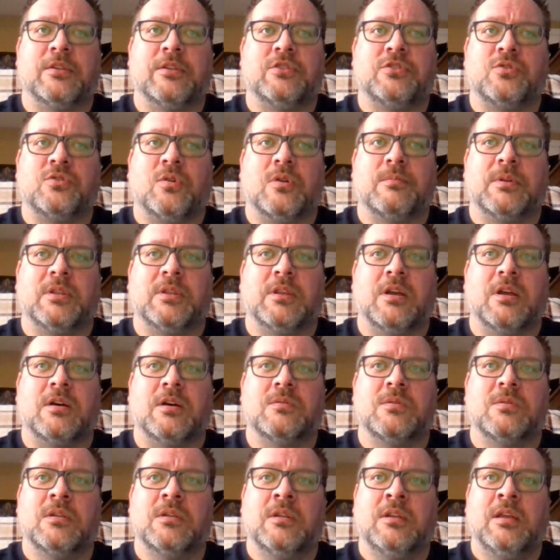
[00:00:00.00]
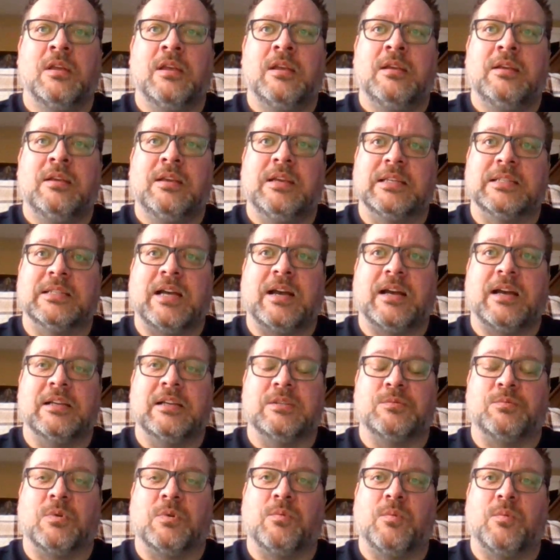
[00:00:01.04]
the shore below. His
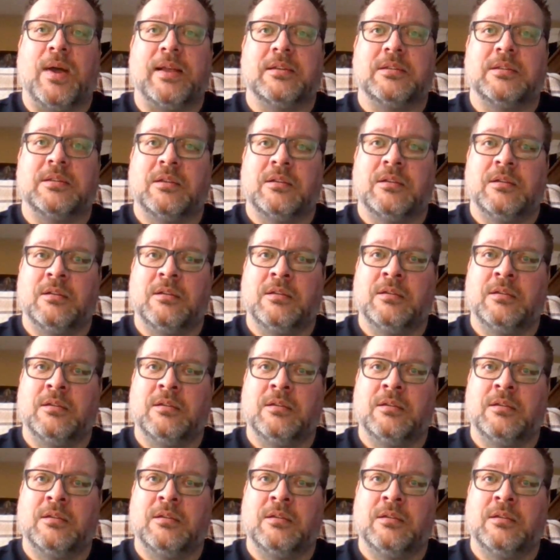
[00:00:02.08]
eyes were wet.